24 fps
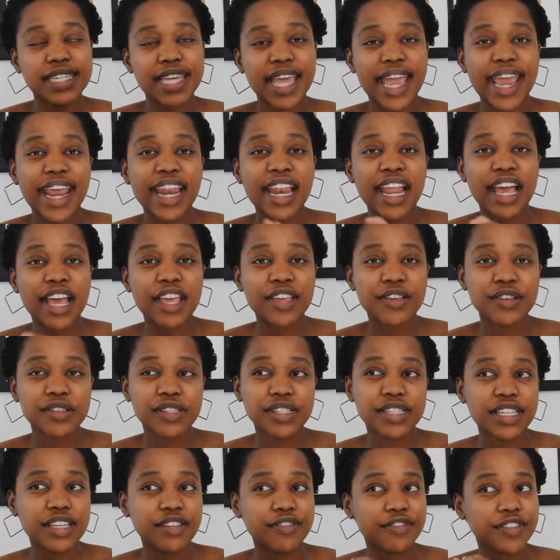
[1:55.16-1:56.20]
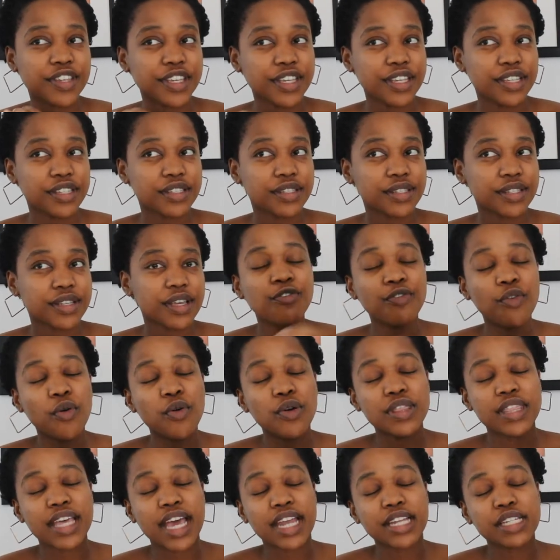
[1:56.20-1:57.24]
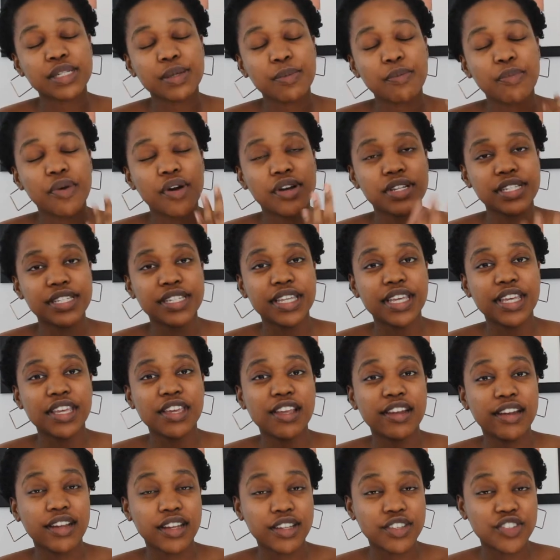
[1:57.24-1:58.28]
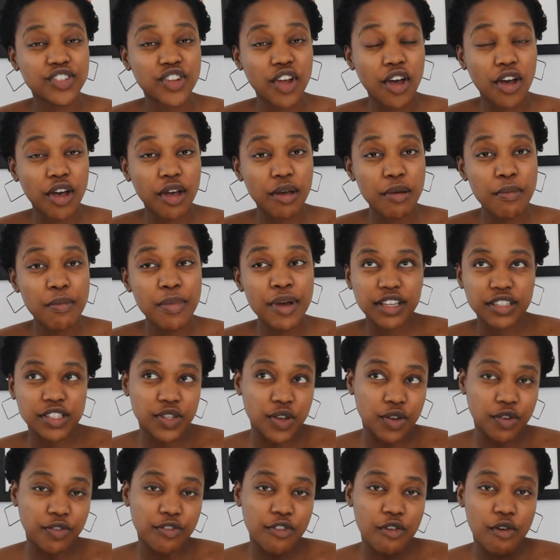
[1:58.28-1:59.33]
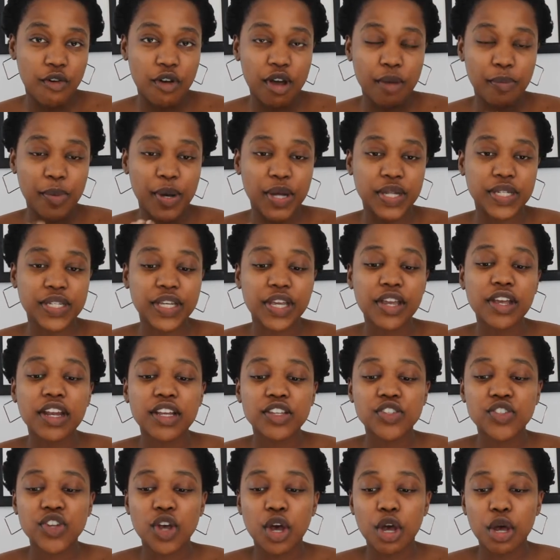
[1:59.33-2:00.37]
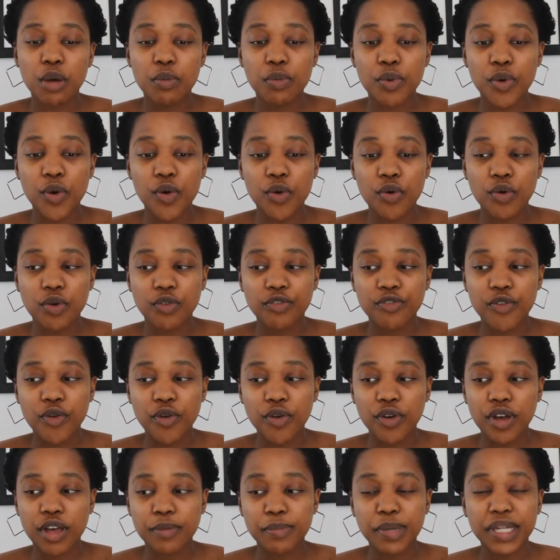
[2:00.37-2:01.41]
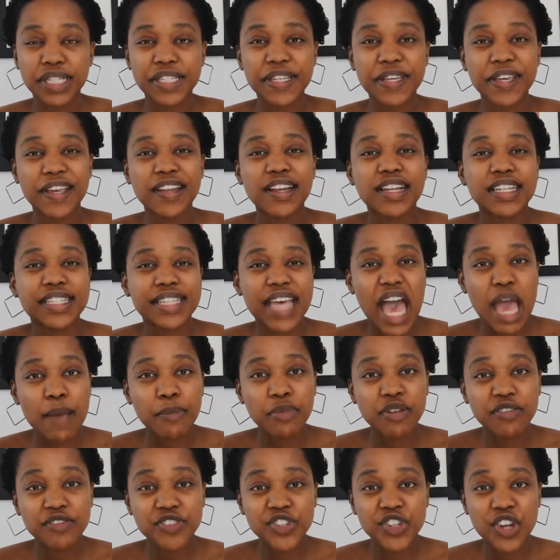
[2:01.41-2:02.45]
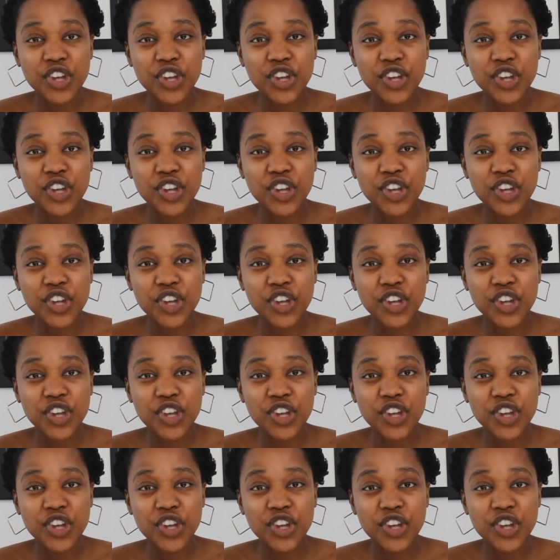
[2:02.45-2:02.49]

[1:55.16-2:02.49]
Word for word: tailor your CVs for that particular job. So for a particular job or for a particular type of